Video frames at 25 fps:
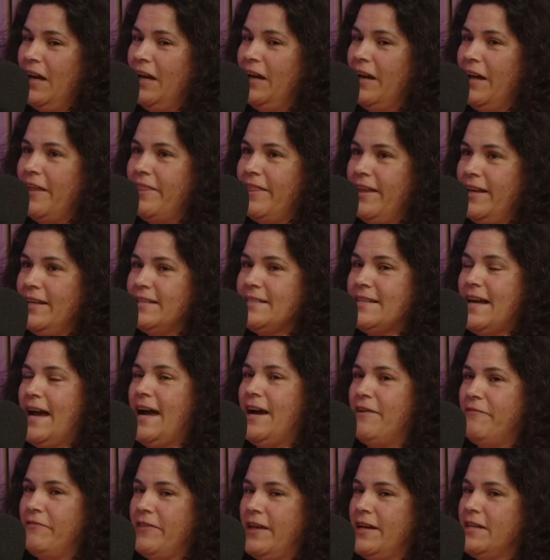I think to
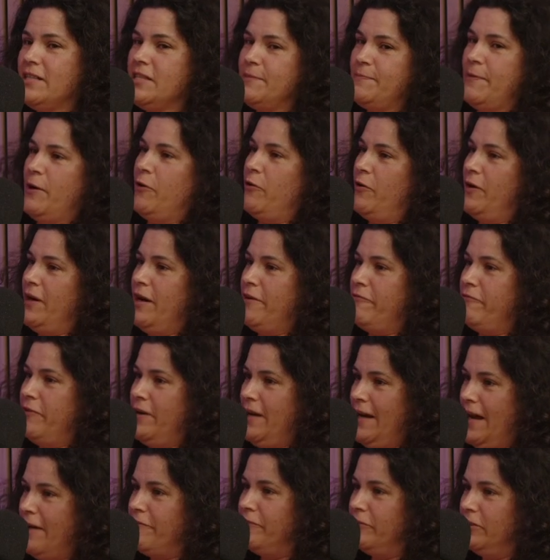have that spirit on
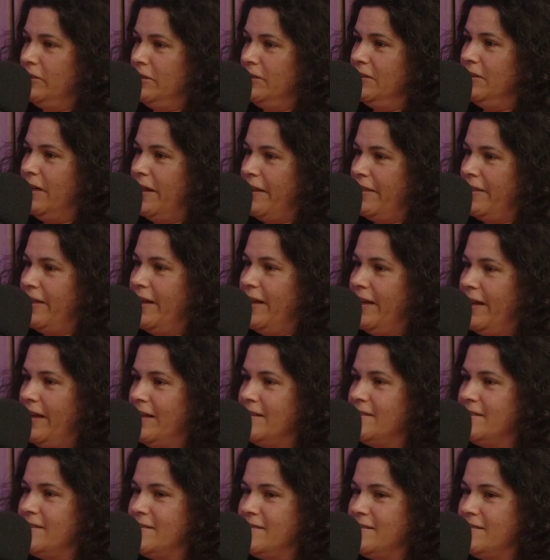every level, I think
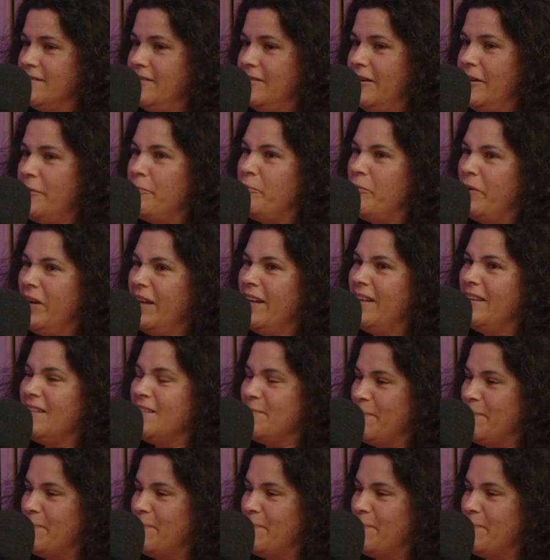is pretty